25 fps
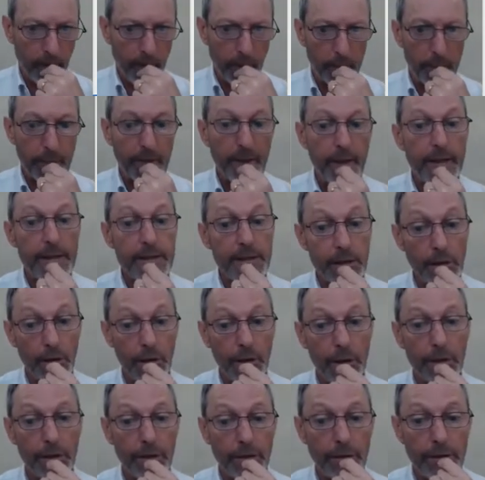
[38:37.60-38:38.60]
uh, but in
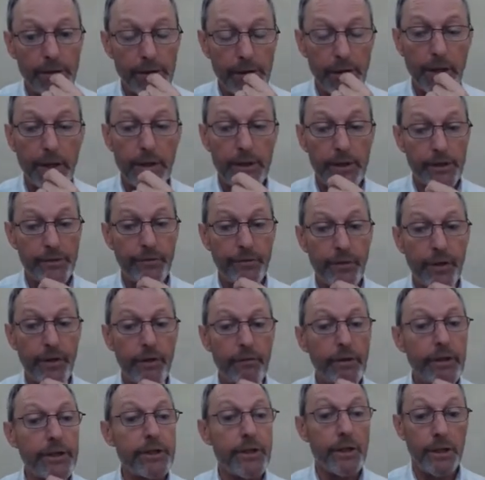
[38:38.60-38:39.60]
Scotland, uh, just
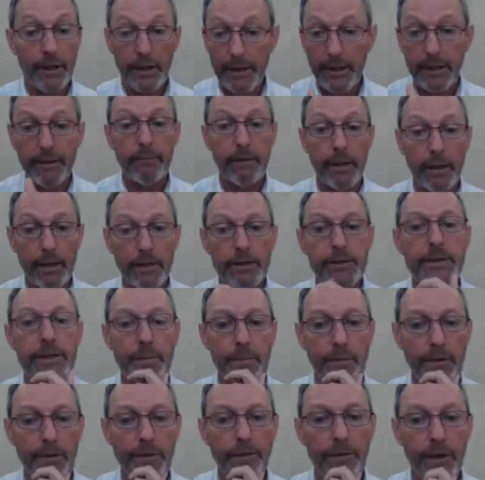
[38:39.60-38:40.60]
very recently, a uh,
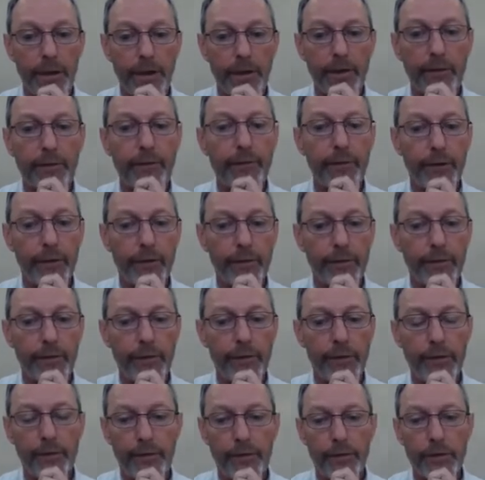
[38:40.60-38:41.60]
similar thing for,
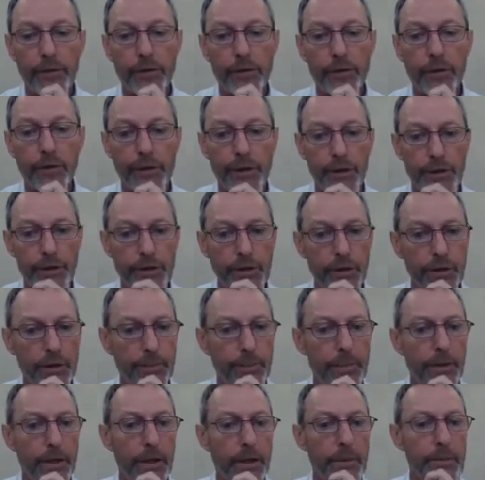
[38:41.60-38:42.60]
for, for the Scottish
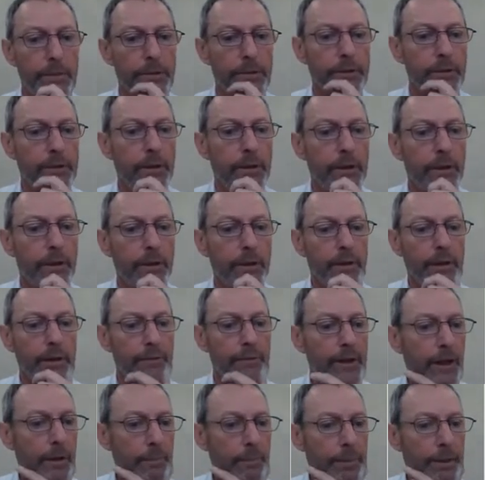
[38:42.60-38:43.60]
Parliament.
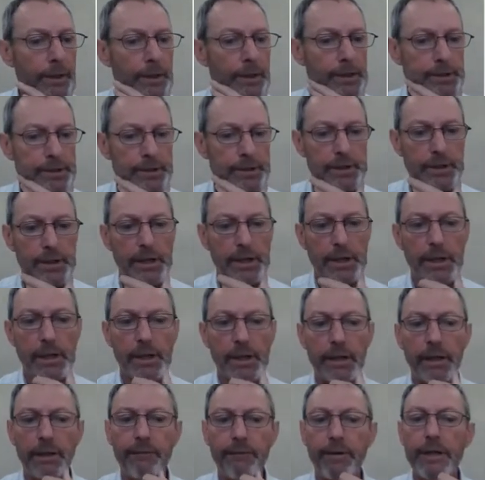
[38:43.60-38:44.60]
They've now passed the
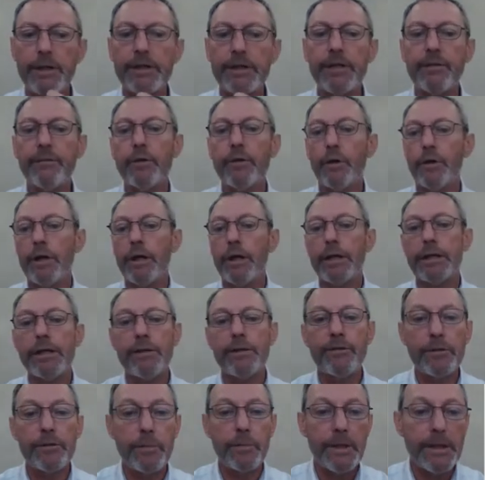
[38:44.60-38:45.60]
invasive
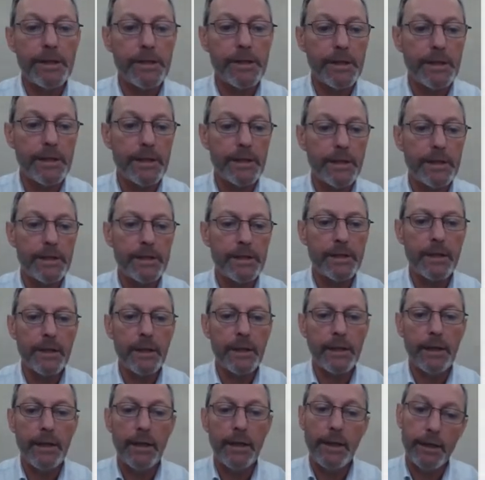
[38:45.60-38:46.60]
non-native species
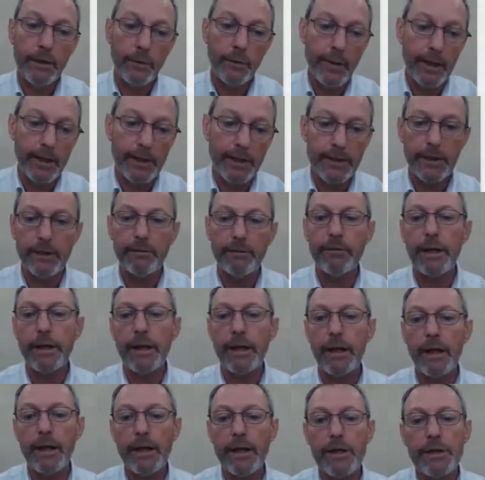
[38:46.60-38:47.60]
EU exit
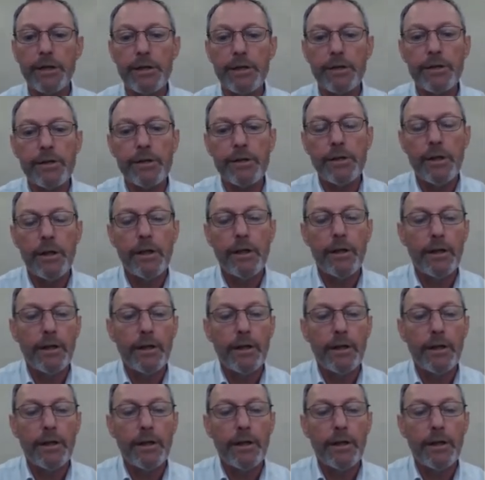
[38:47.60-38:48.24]
regulations